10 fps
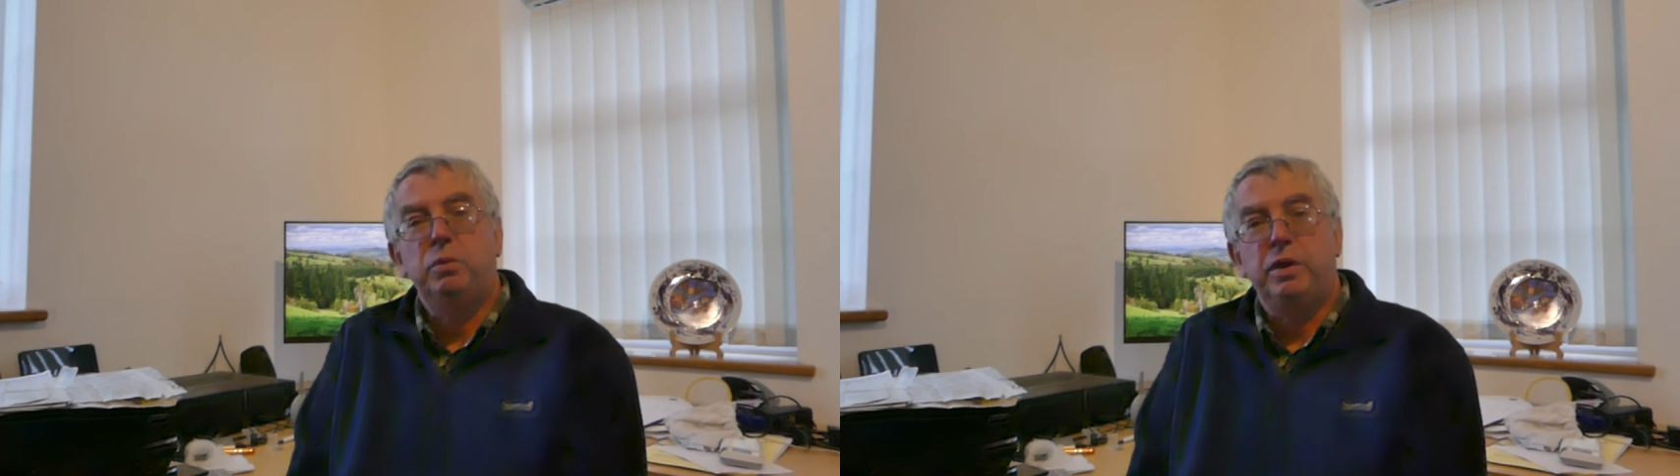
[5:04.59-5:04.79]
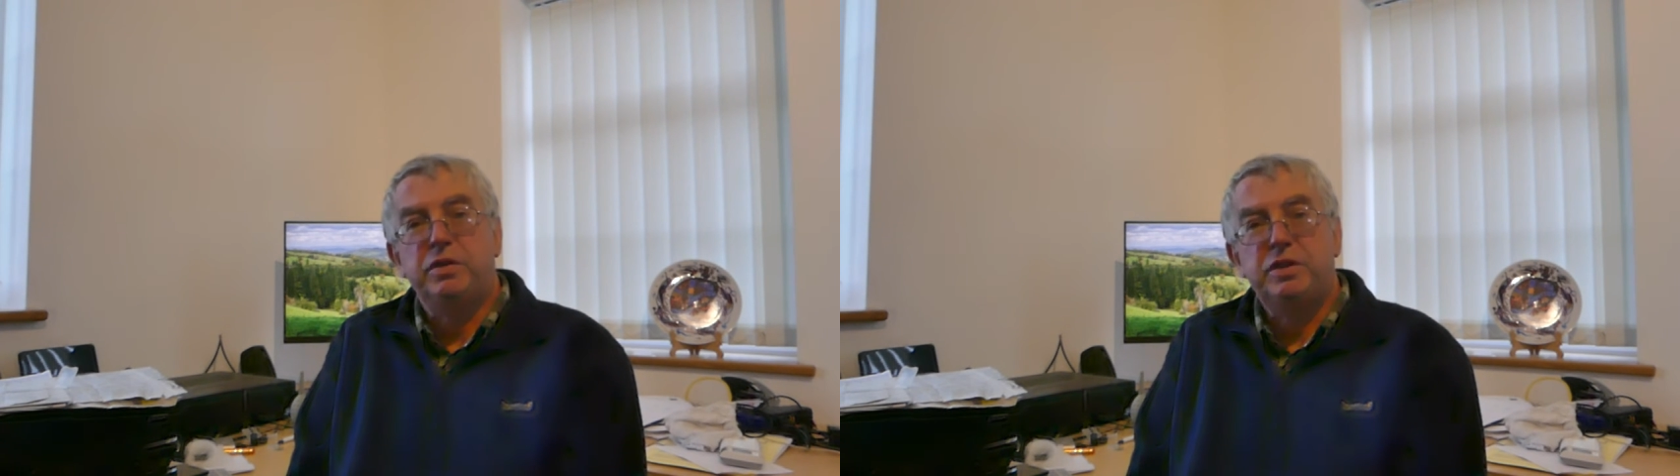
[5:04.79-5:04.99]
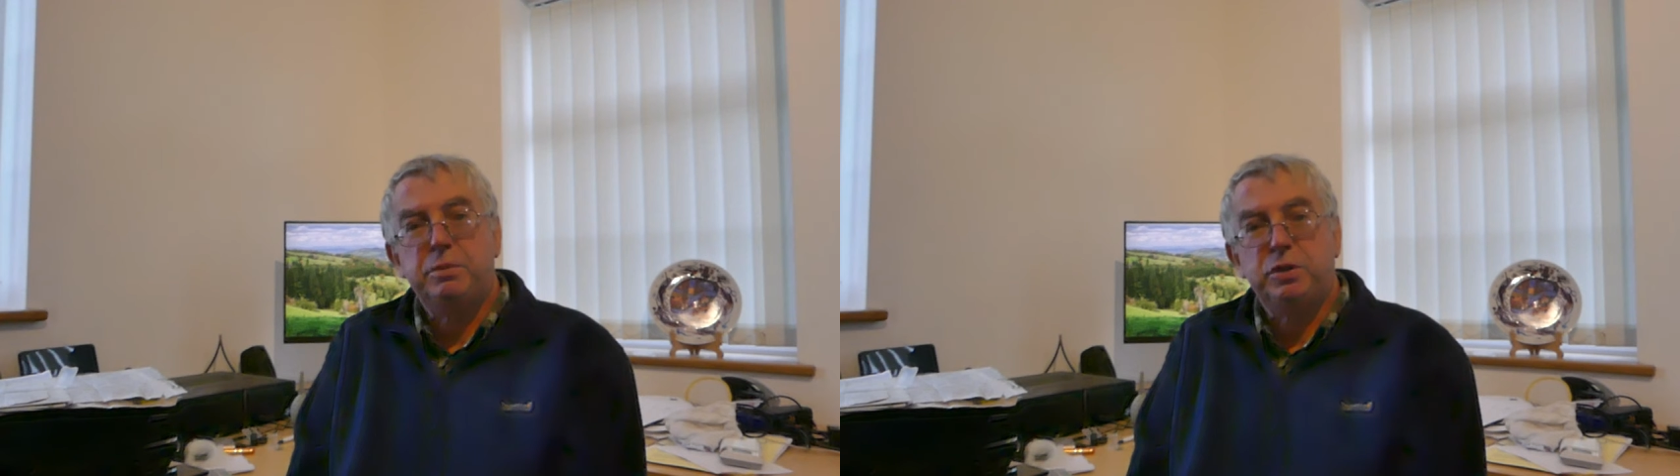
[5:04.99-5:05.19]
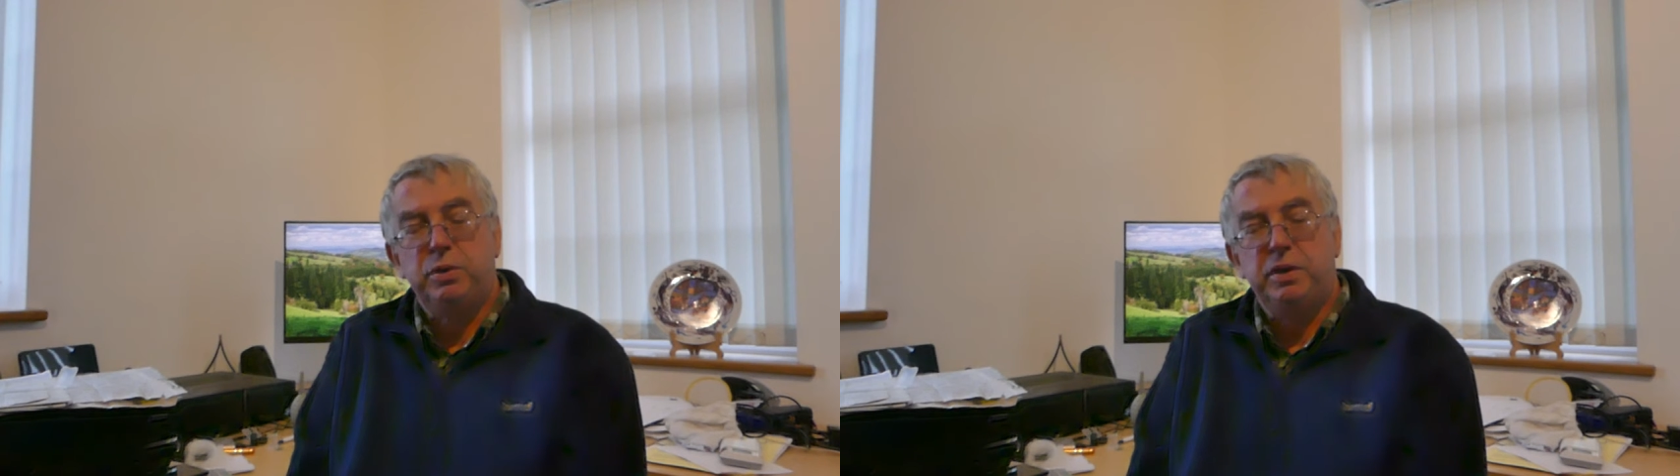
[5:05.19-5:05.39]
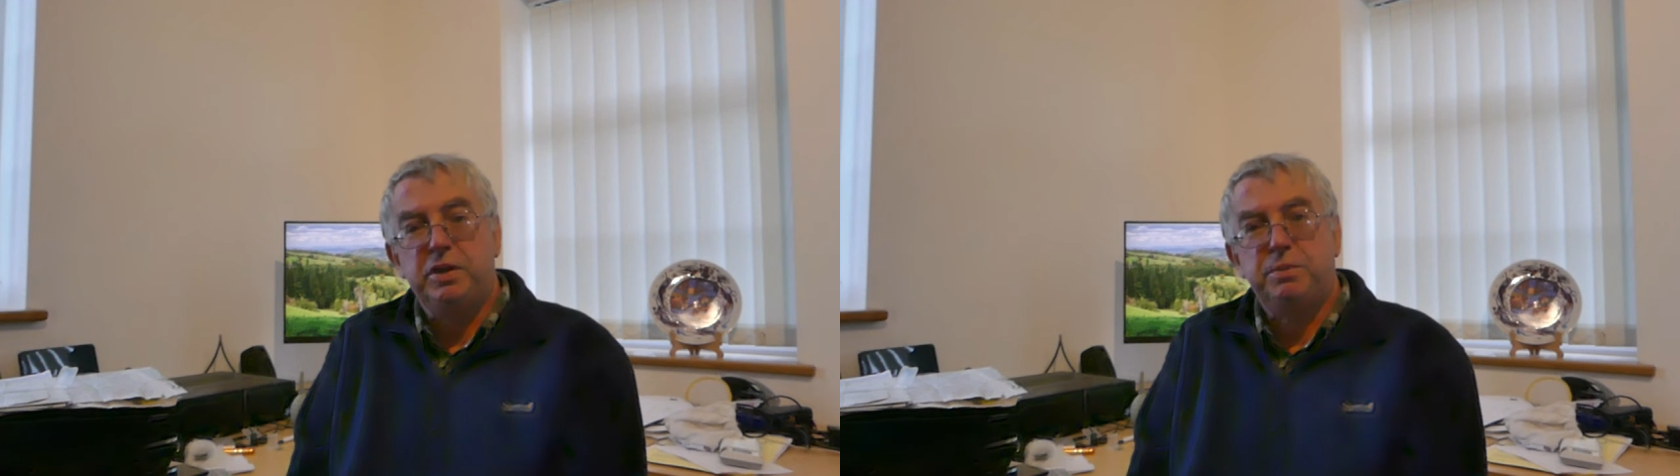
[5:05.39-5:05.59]
with
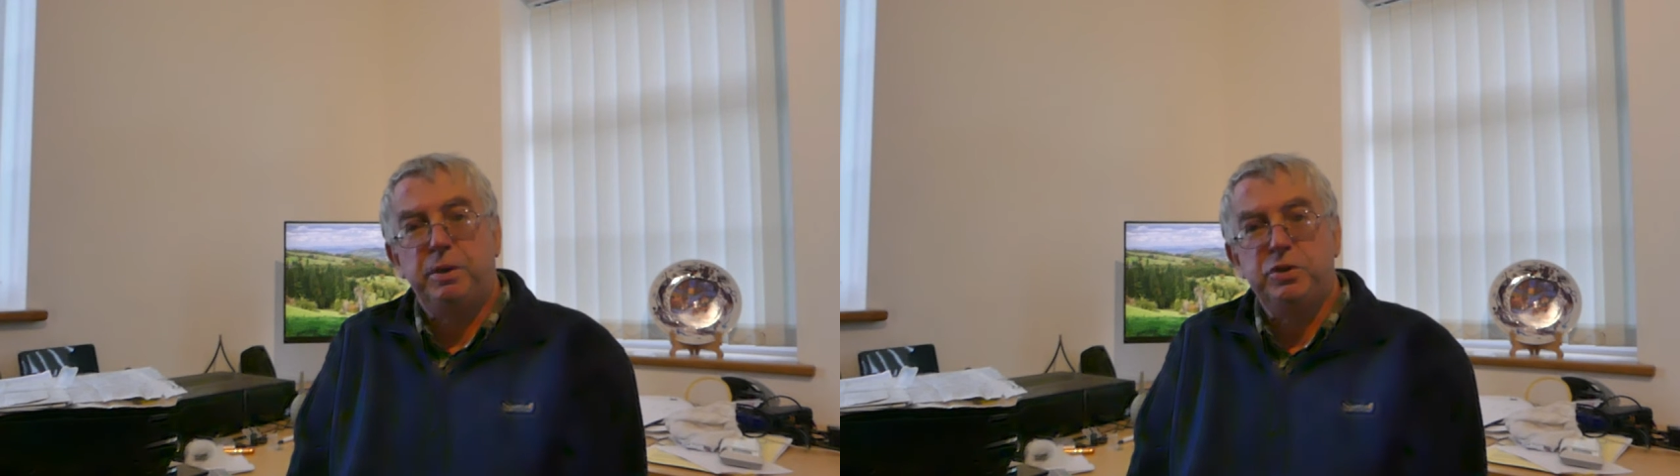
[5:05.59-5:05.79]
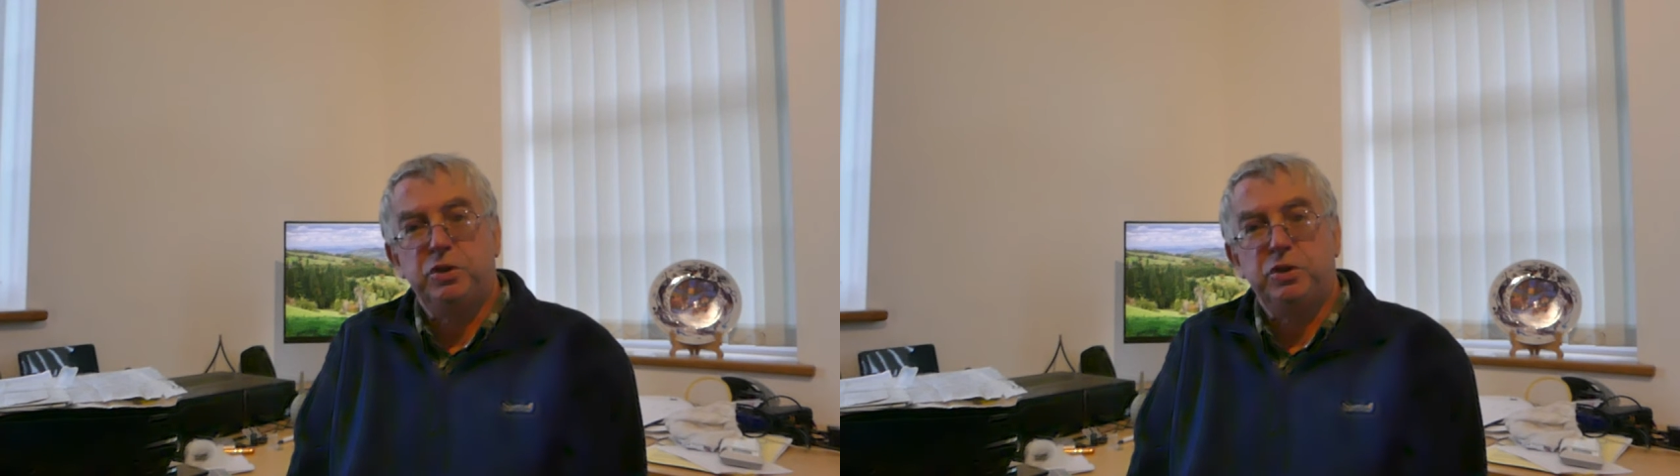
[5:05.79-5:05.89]
subsequent exposure